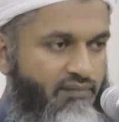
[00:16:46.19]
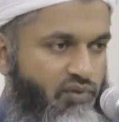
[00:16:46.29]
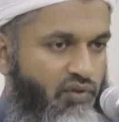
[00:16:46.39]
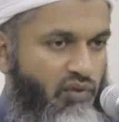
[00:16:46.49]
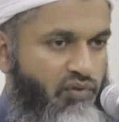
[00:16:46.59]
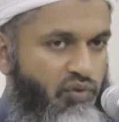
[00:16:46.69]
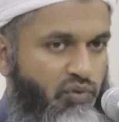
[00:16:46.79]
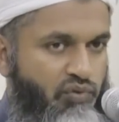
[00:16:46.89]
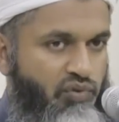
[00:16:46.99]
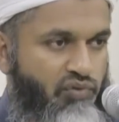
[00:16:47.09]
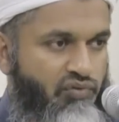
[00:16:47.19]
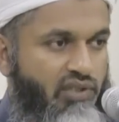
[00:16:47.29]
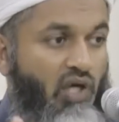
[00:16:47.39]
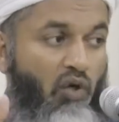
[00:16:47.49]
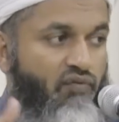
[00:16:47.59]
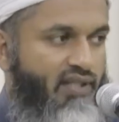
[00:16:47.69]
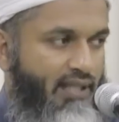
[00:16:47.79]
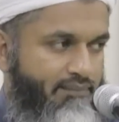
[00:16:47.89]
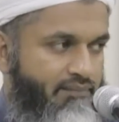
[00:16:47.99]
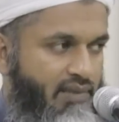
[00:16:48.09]
to those two children over
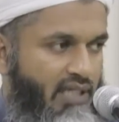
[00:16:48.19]
them.